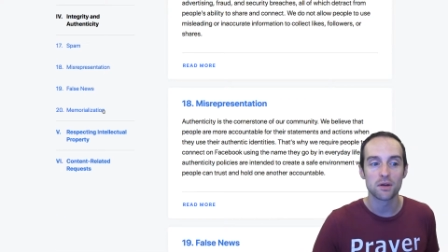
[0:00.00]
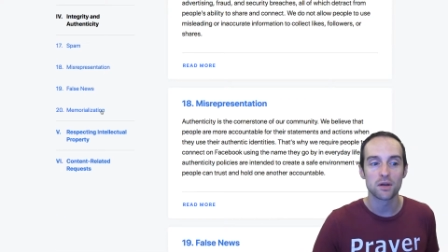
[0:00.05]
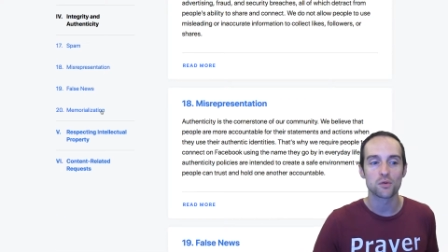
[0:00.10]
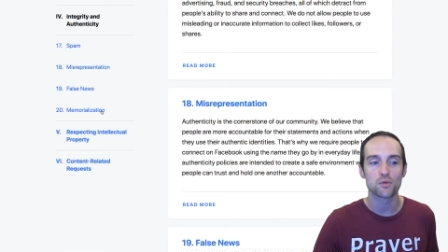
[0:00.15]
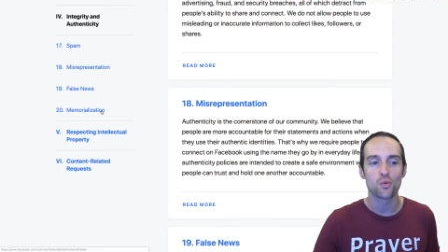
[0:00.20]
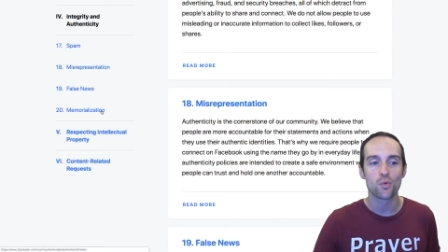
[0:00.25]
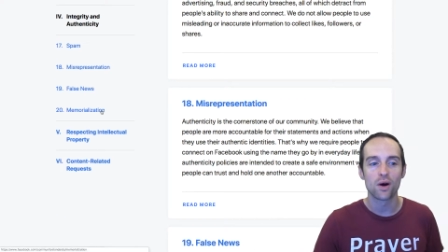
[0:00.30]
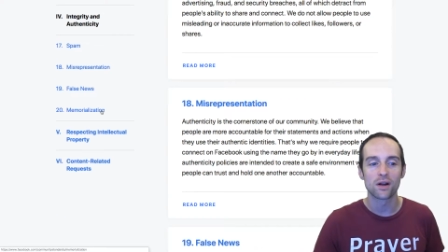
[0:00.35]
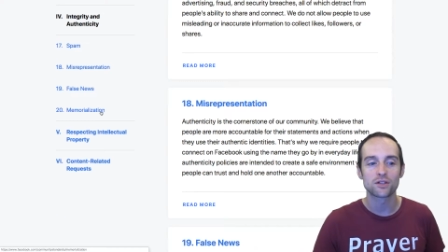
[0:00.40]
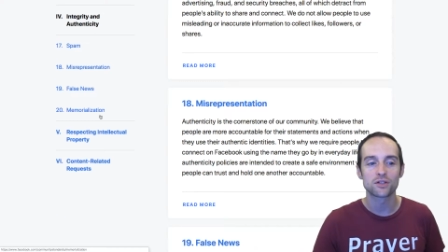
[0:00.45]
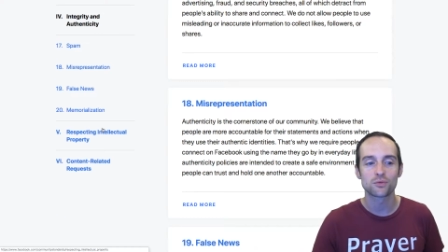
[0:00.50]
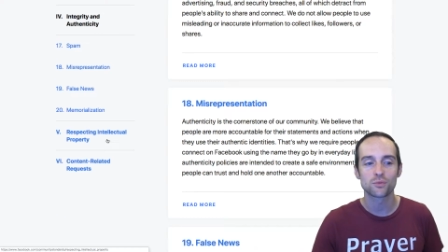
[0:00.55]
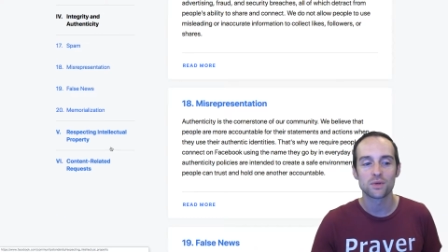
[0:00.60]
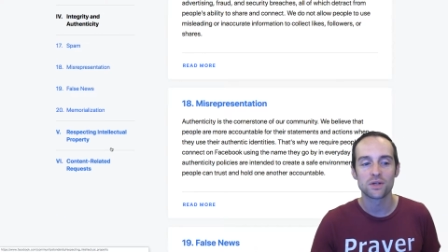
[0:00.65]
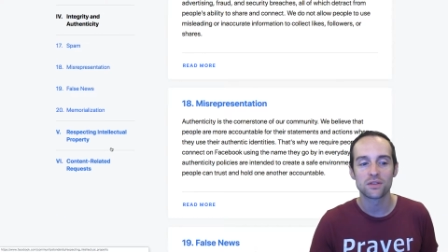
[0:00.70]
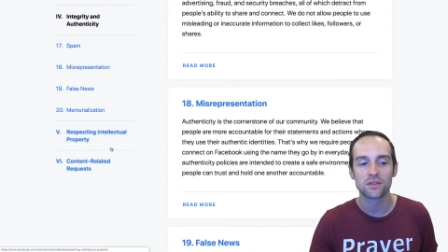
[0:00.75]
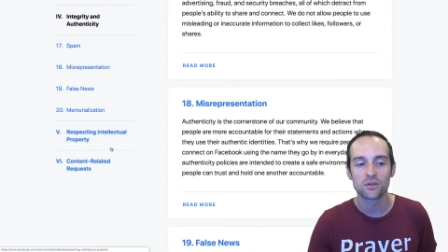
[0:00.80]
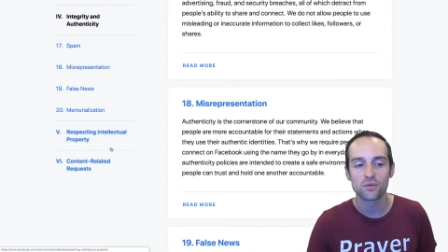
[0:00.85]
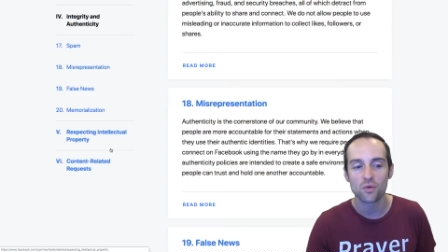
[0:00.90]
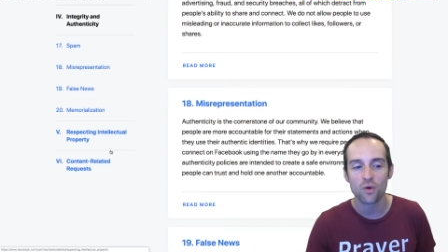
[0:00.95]
We want to read
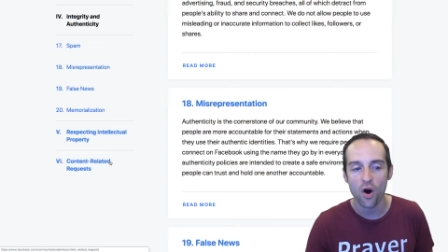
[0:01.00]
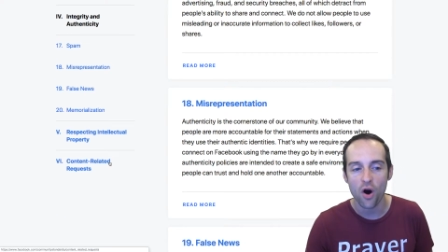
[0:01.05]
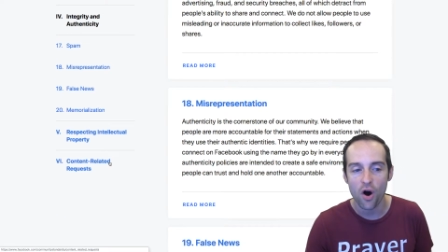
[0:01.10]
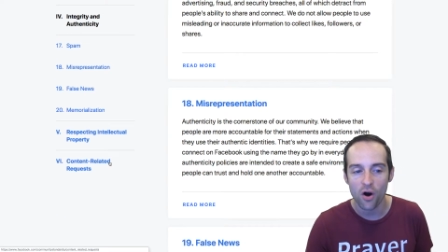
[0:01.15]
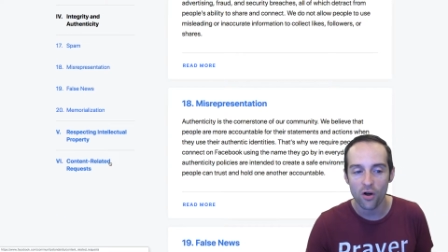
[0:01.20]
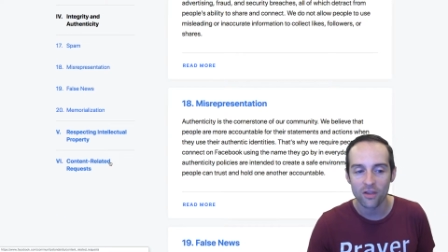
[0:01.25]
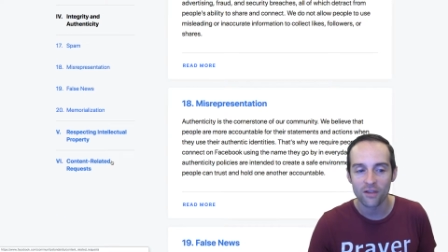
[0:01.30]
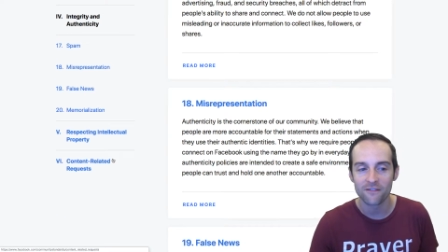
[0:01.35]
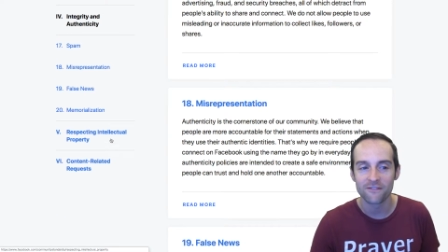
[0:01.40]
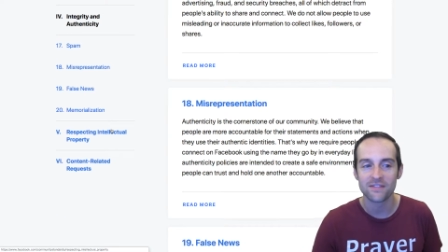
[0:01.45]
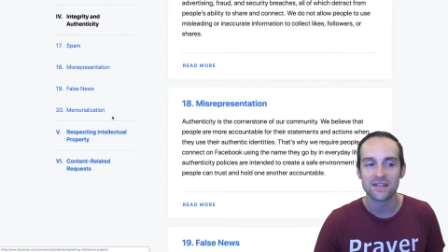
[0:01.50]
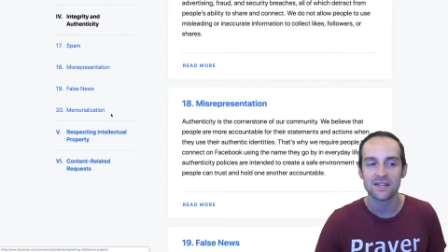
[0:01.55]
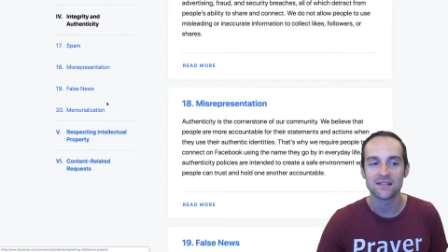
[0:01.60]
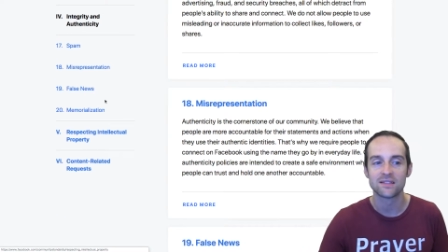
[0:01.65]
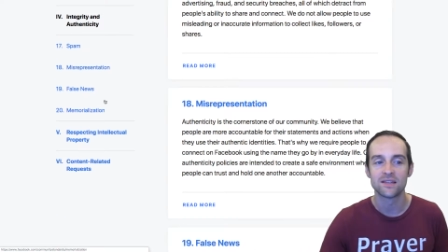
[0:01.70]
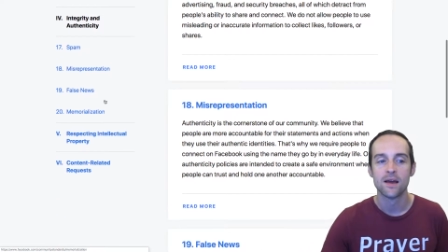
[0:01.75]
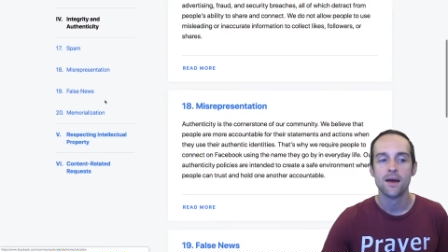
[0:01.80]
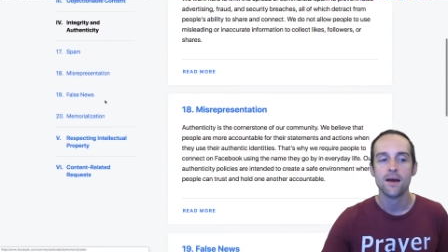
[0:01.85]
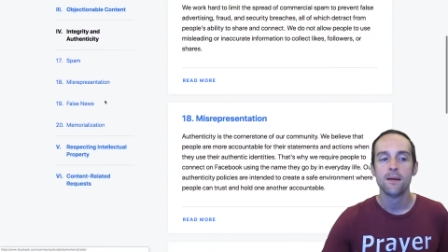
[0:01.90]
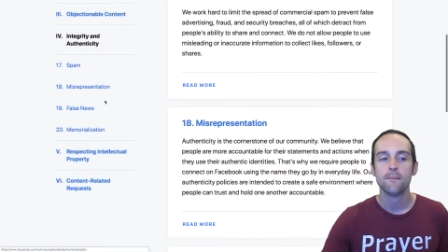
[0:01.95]
through all of these
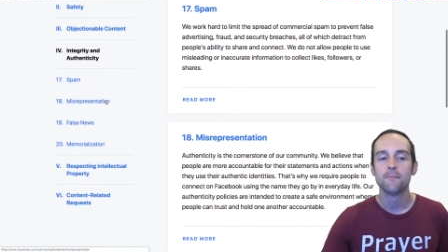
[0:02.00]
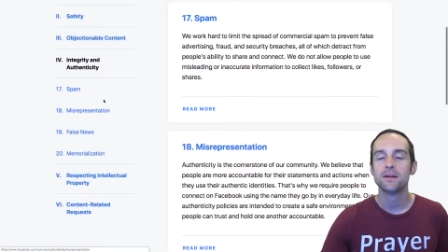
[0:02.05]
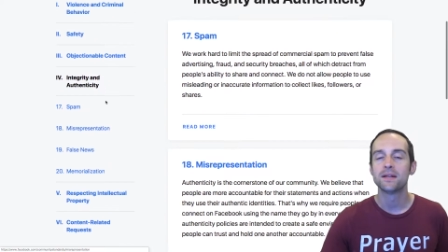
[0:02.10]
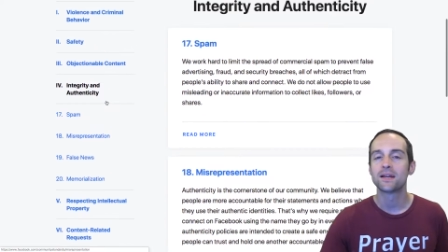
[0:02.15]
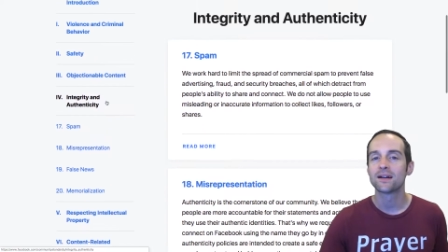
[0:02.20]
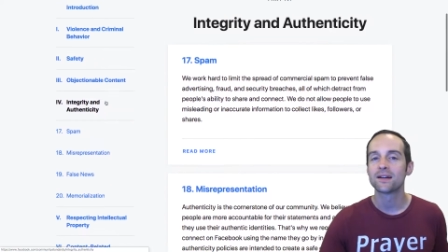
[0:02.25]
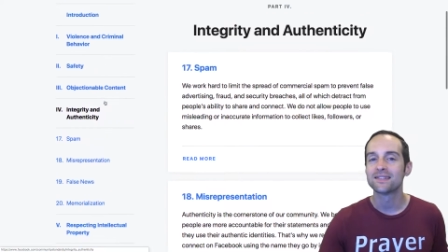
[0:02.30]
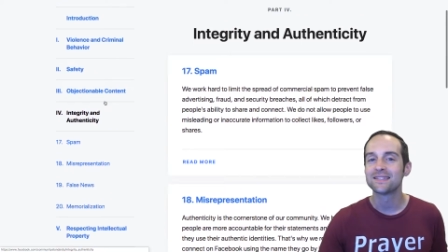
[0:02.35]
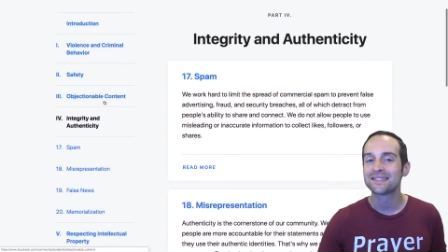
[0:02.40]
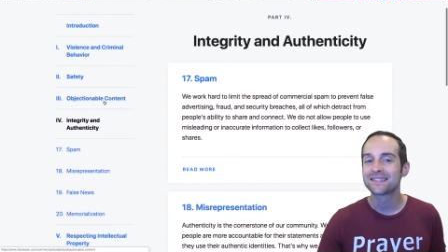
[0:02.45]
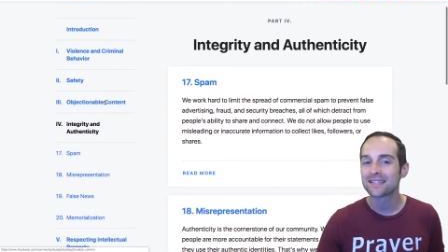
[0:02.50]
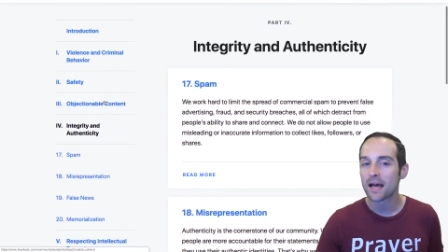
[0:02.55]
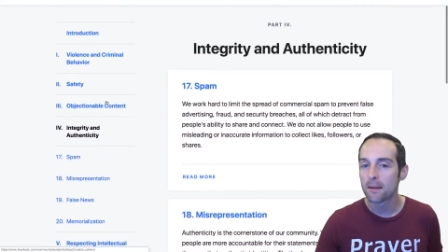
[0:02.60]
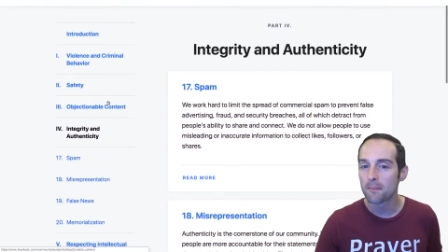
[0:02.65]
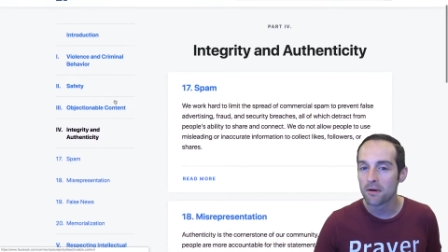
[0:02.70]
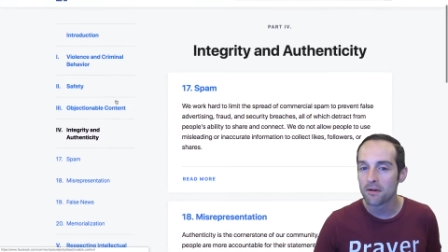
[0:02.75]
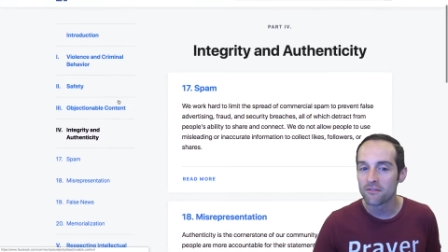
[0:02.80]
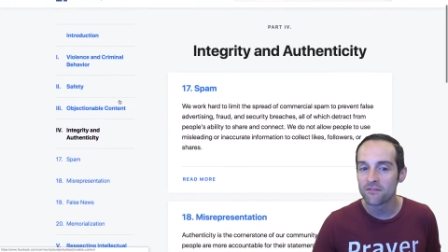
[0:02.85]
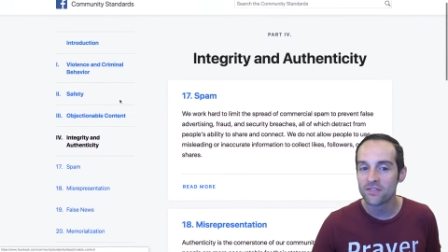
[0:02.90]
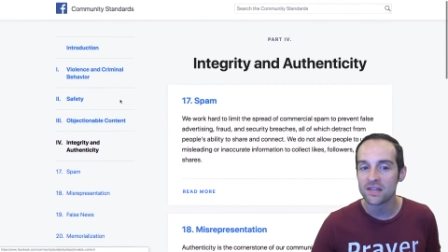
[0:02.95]
because some
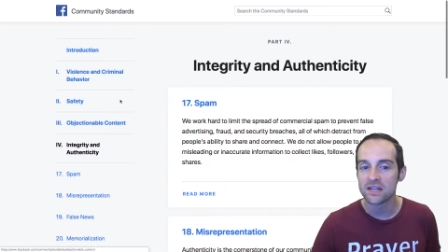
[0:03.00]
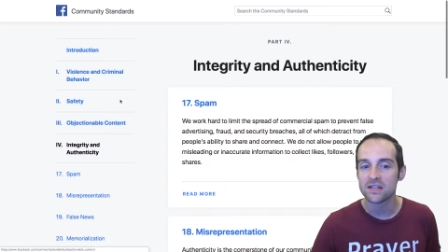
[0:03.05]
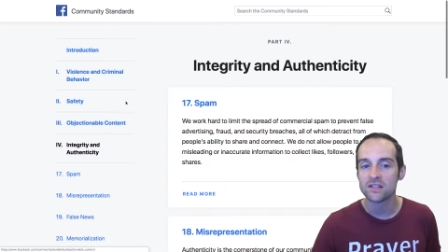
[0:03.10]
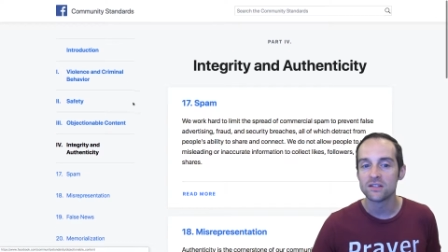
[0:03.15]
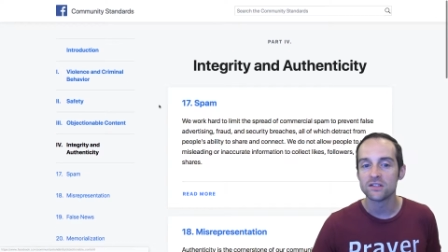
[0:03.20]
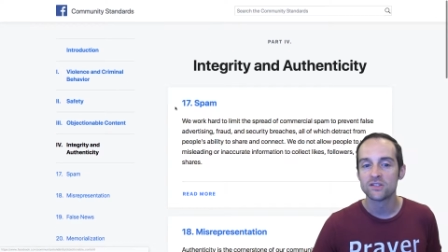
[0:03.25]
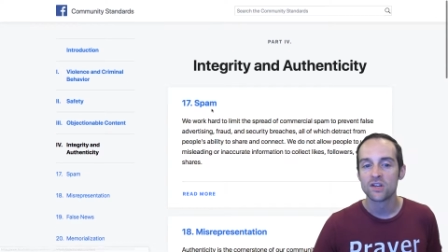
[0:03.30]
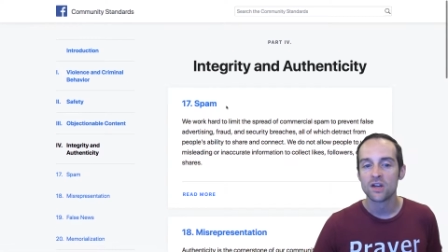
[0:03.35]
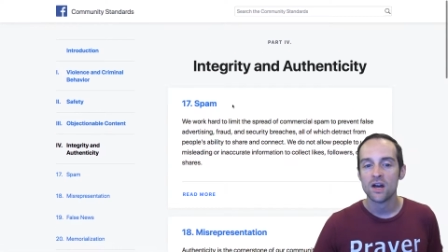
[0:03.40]
of these